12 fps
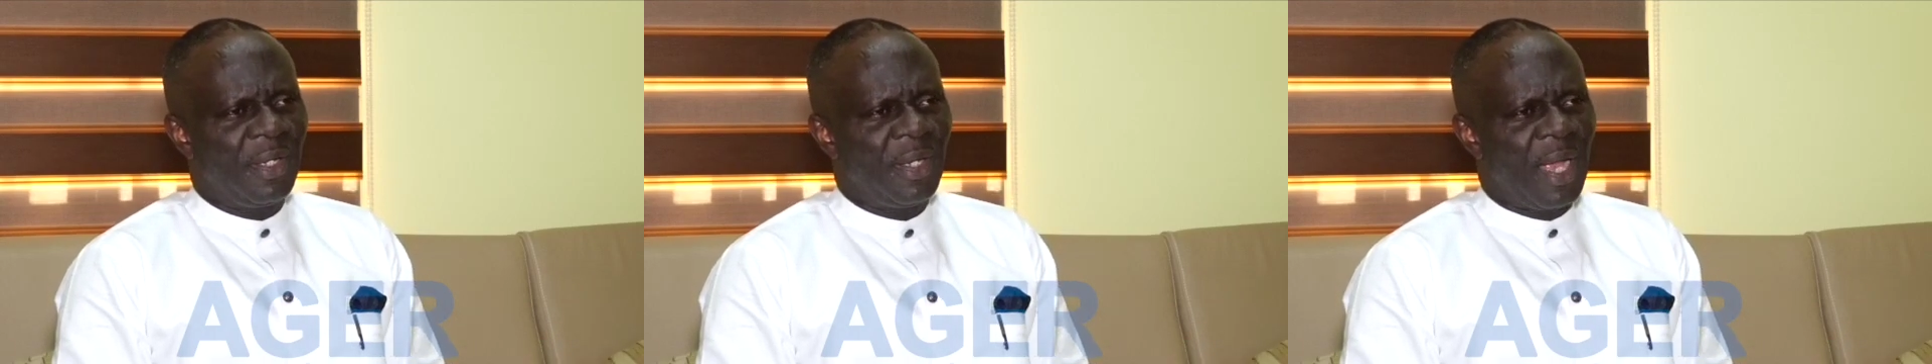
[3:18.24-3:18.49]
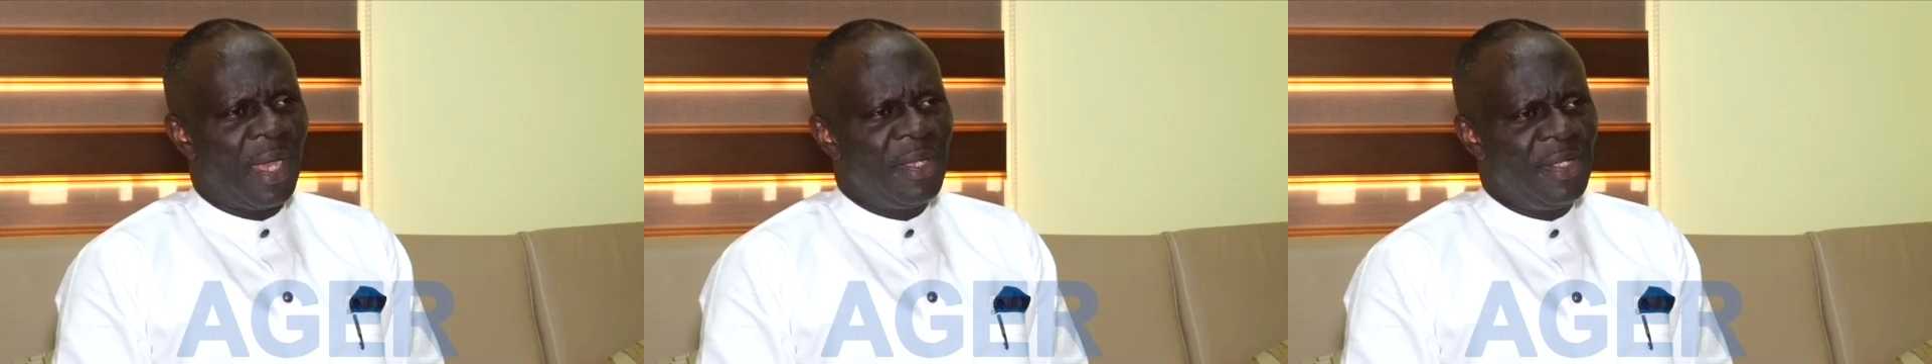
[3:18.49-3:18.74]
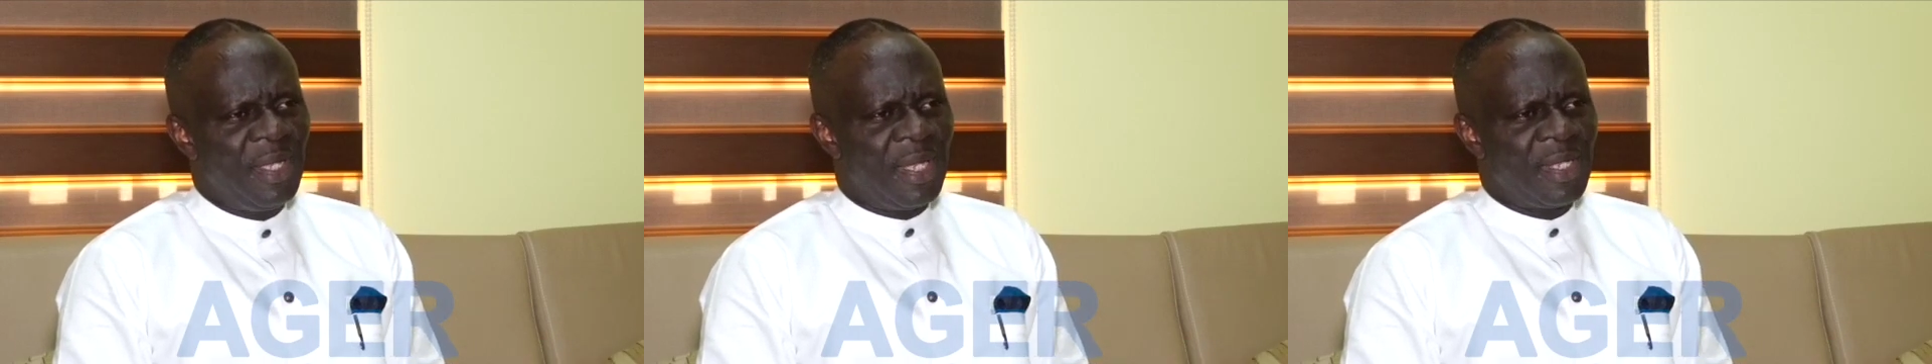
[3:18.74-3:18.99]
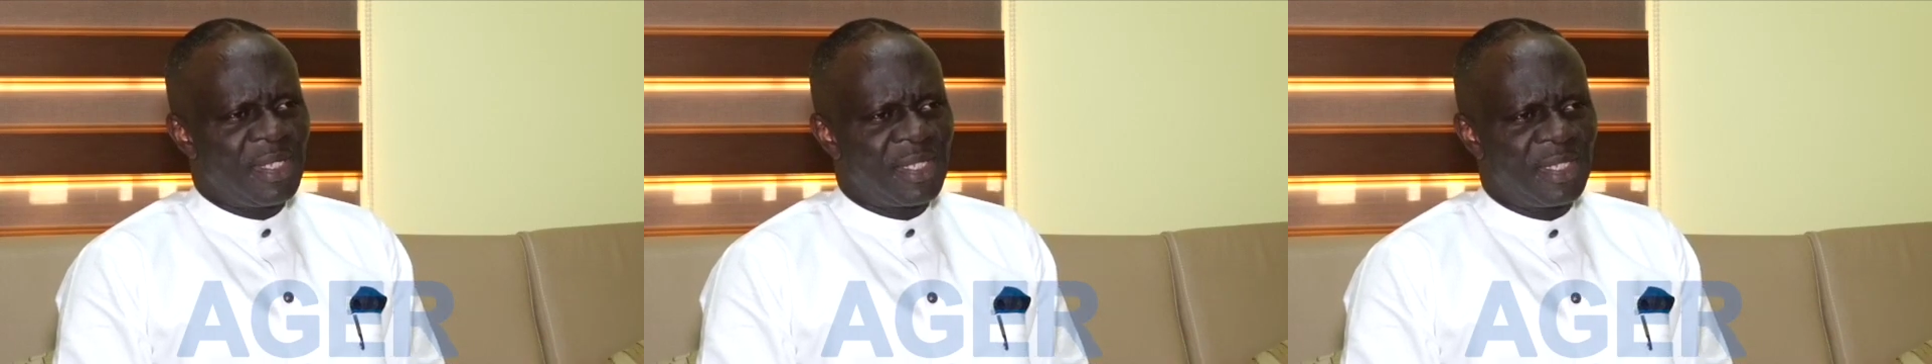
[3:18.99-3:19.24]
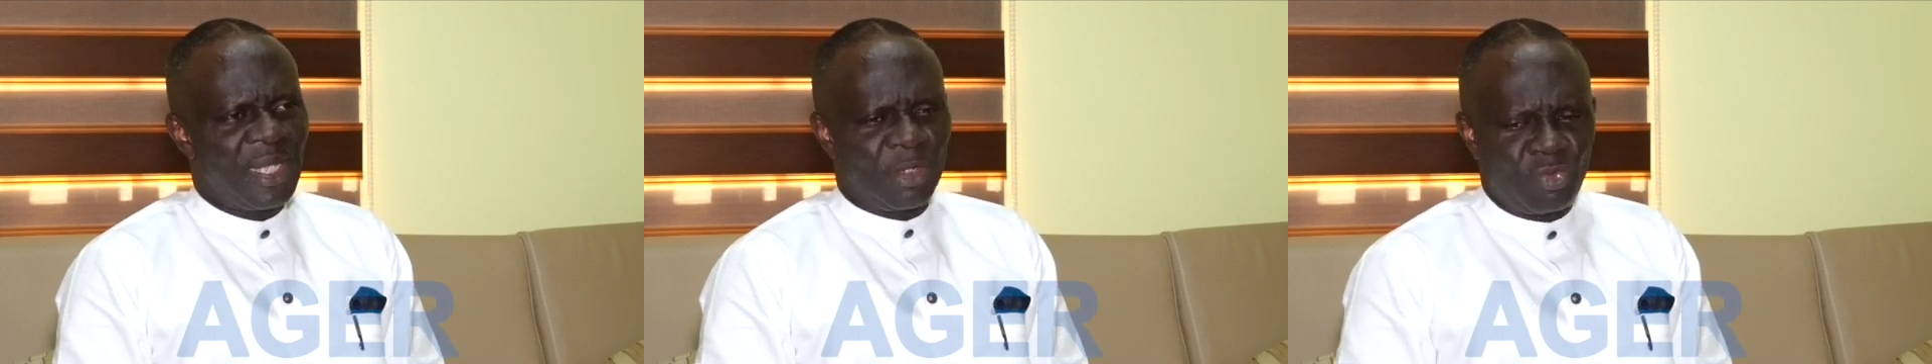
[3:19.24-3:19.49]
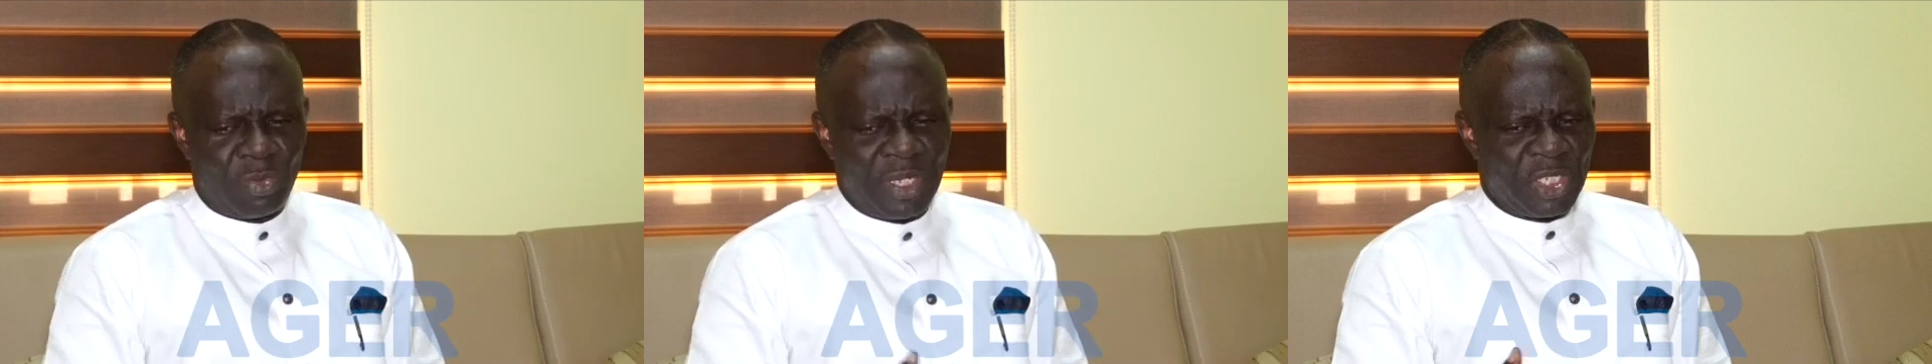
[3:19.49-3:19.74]
ideas that
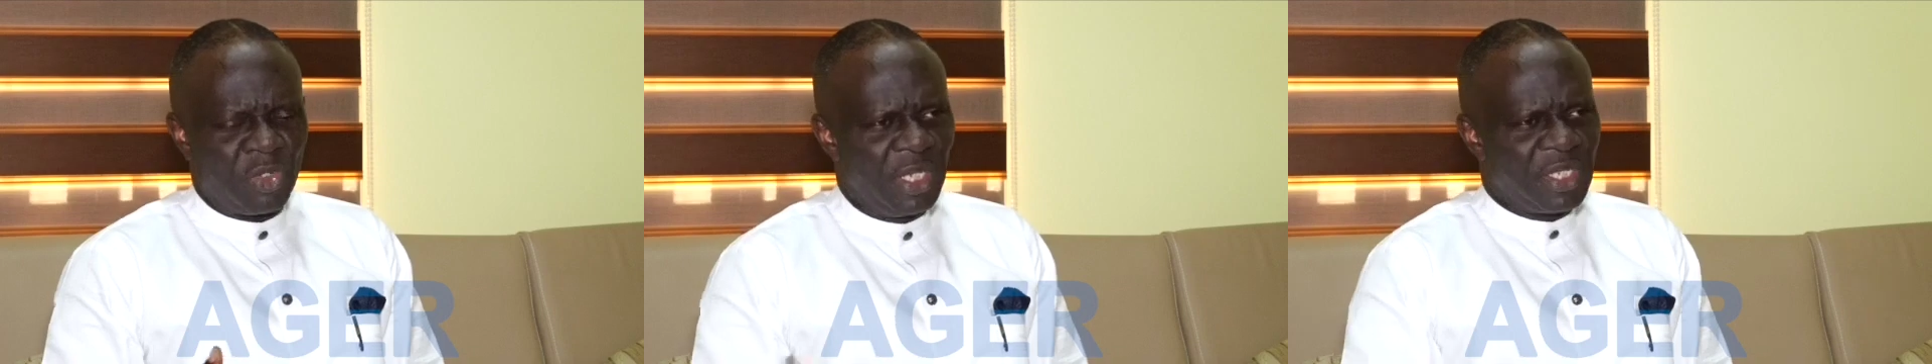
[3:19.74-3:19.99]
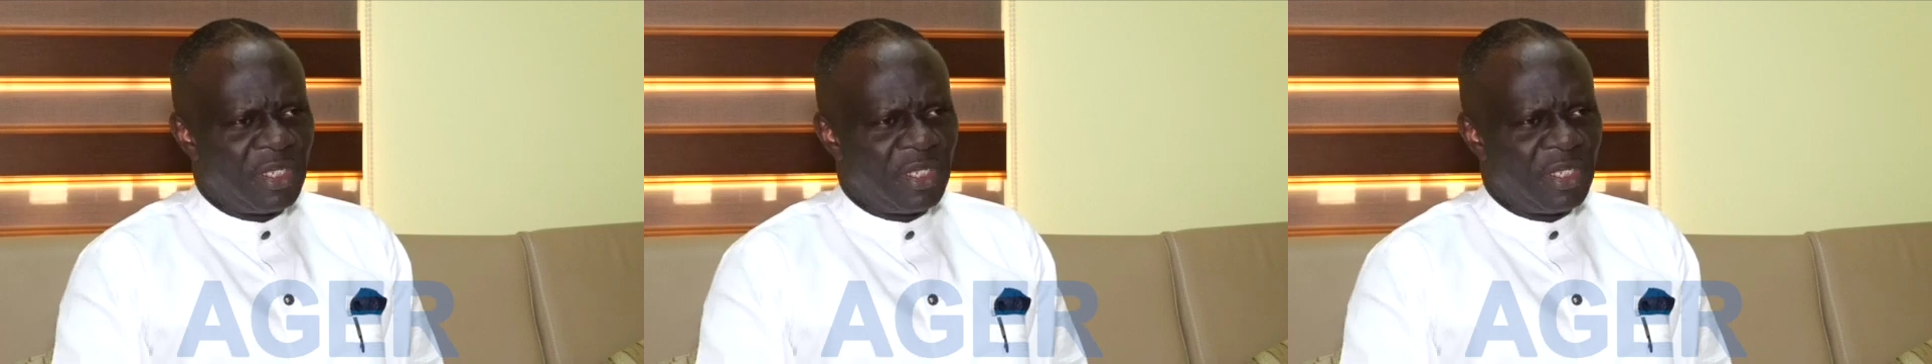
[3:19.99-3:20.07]
will resonate